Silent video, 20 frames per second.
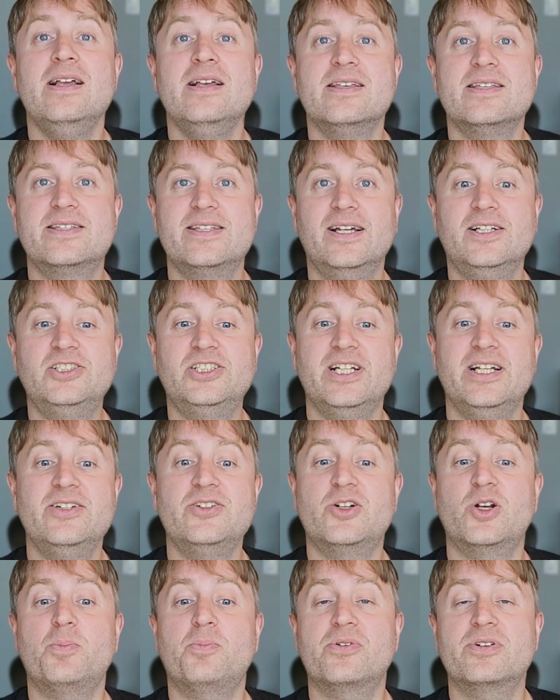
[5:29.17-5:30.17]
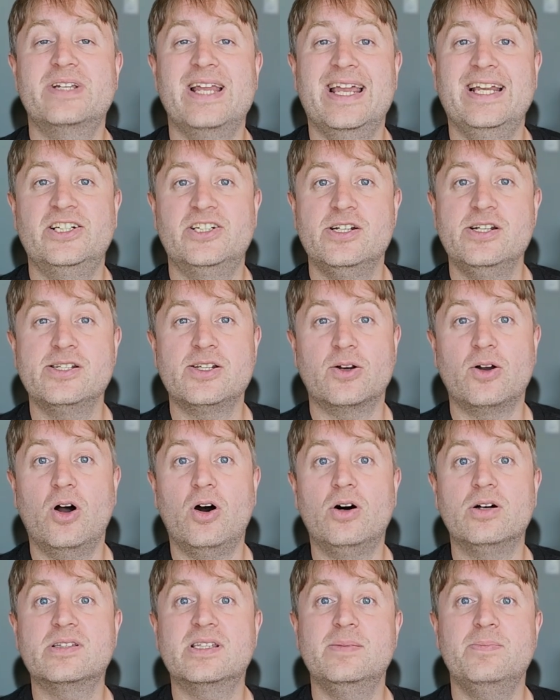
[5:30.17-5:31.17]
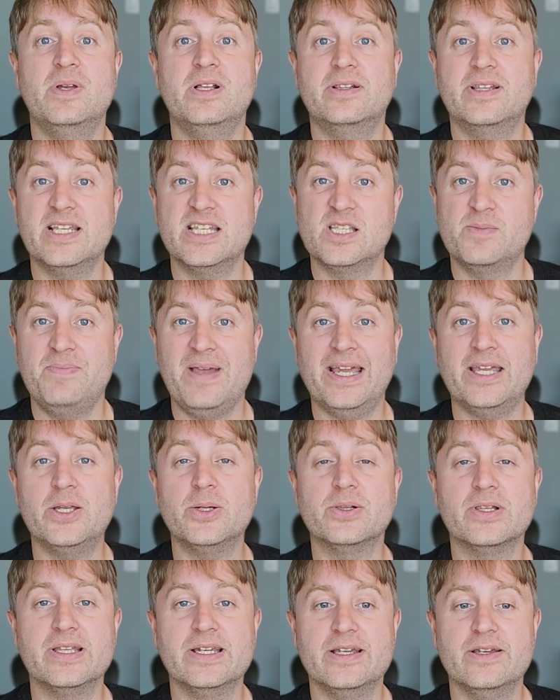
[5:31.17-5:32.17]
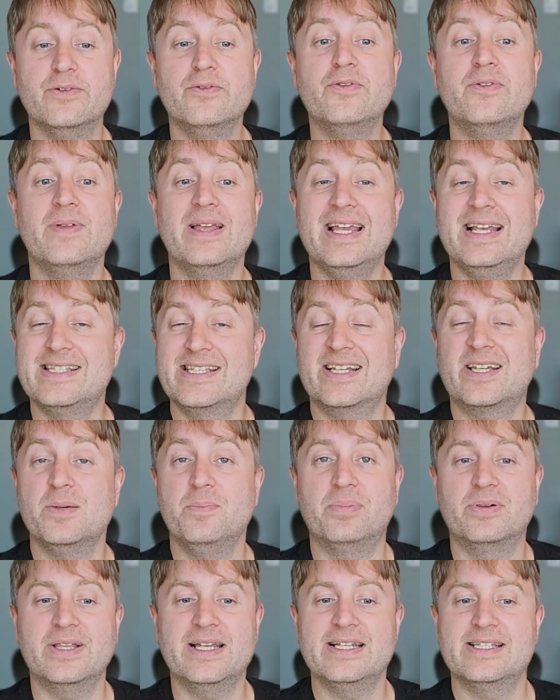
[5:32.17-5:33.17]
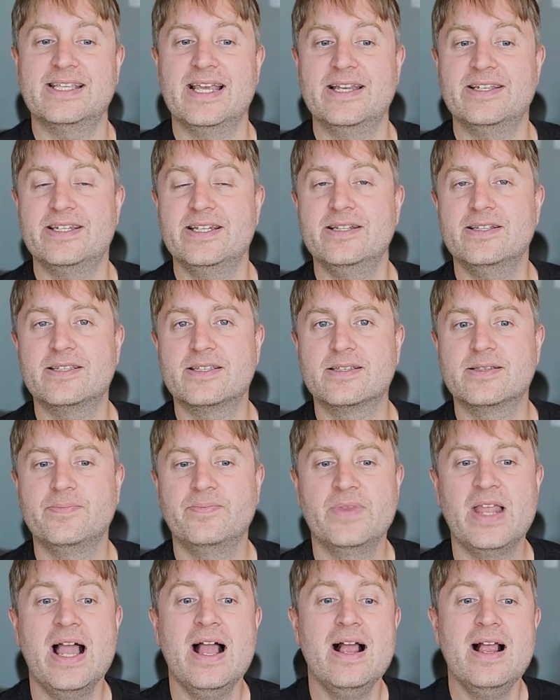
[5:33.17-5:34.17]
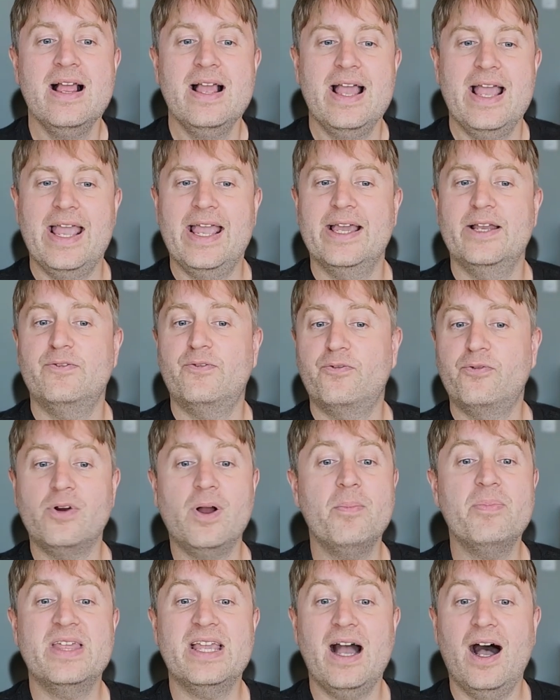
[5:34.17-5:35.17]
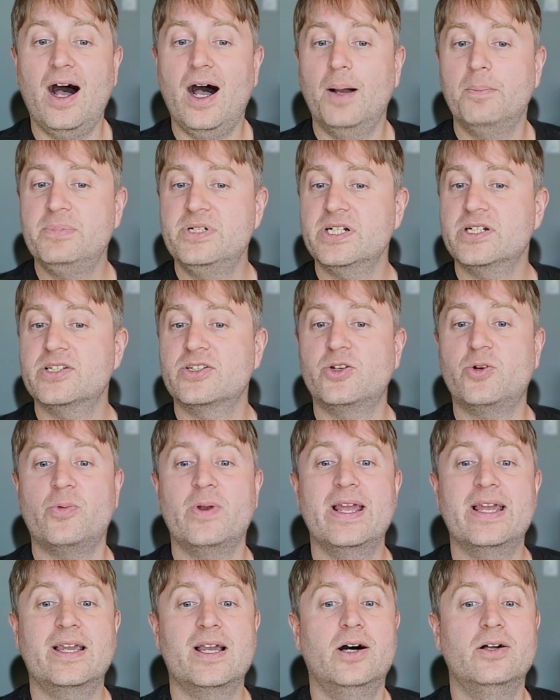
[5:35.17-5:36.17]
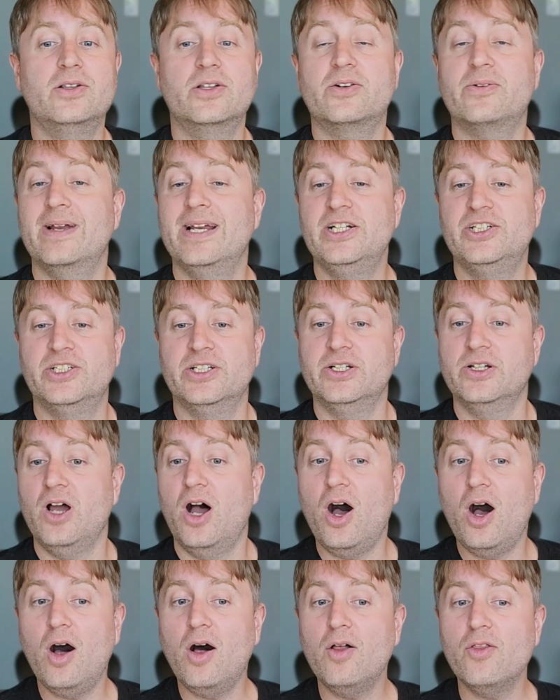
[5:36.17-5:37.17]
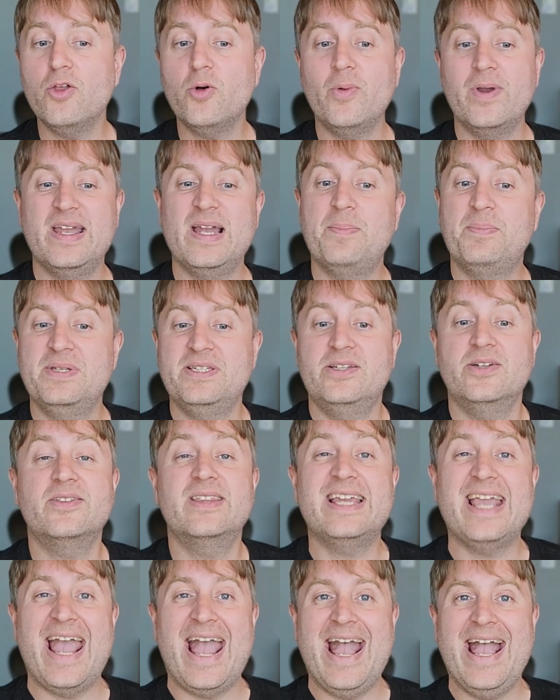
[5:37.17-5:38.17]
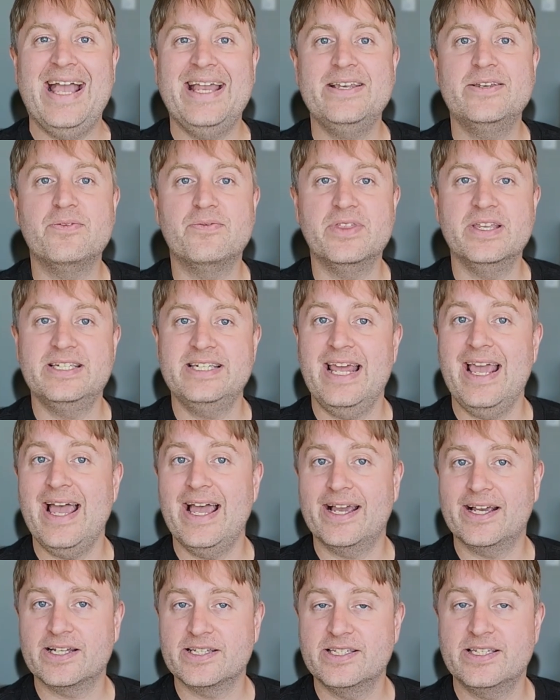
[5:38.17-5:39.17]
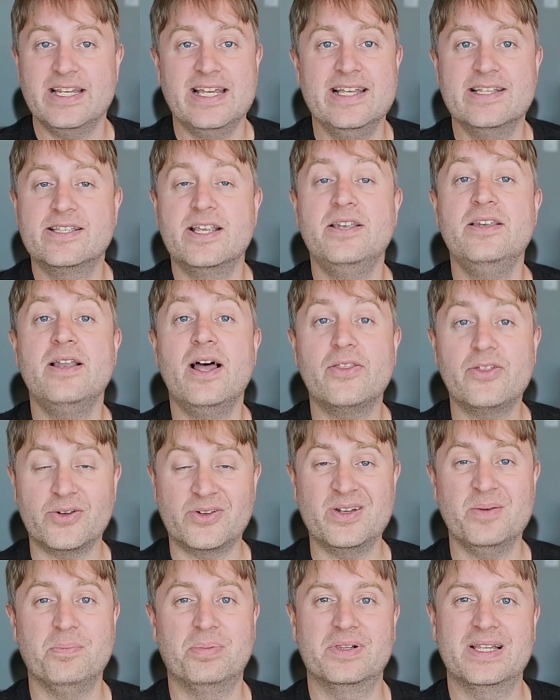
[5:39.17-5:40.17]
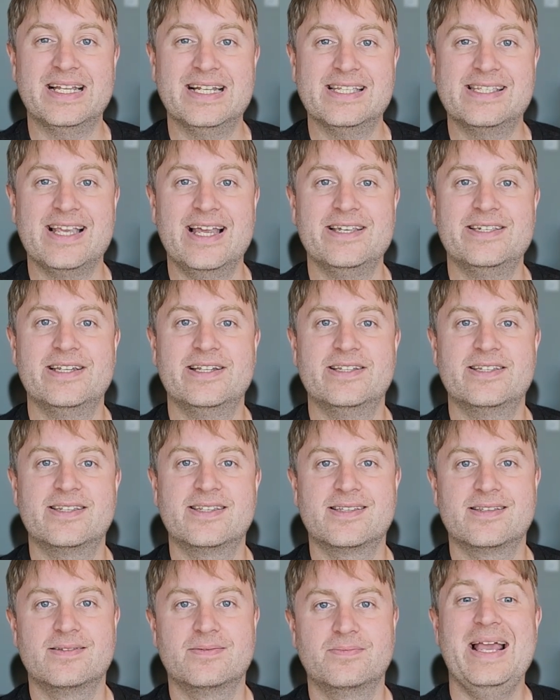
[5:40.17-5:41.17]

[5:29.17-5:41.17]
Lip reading: Such interpretations are ultimately speculative is a complete sentence, and from the object's gray coloration all the way up until the end of the text is another complete sentence.